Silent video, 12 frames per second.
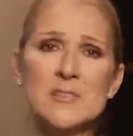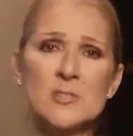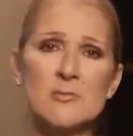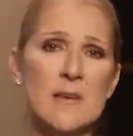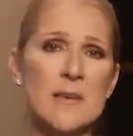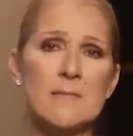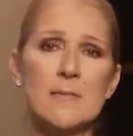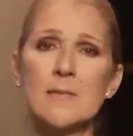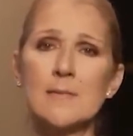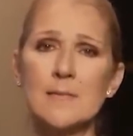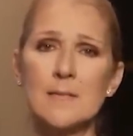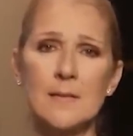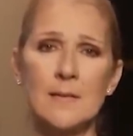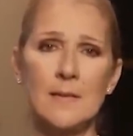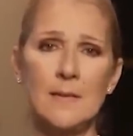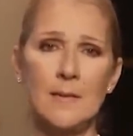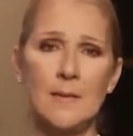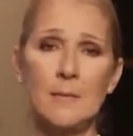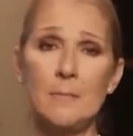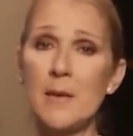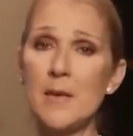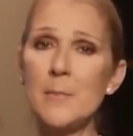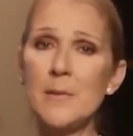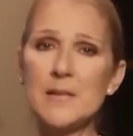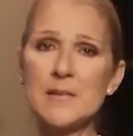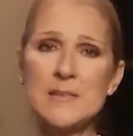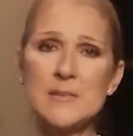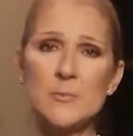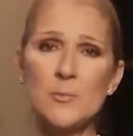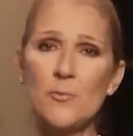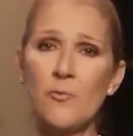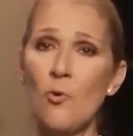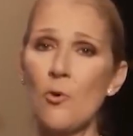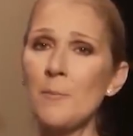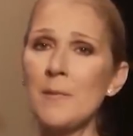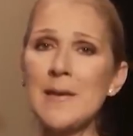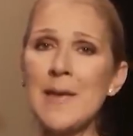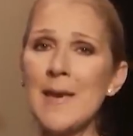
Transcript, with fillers: my strength and my ability to perform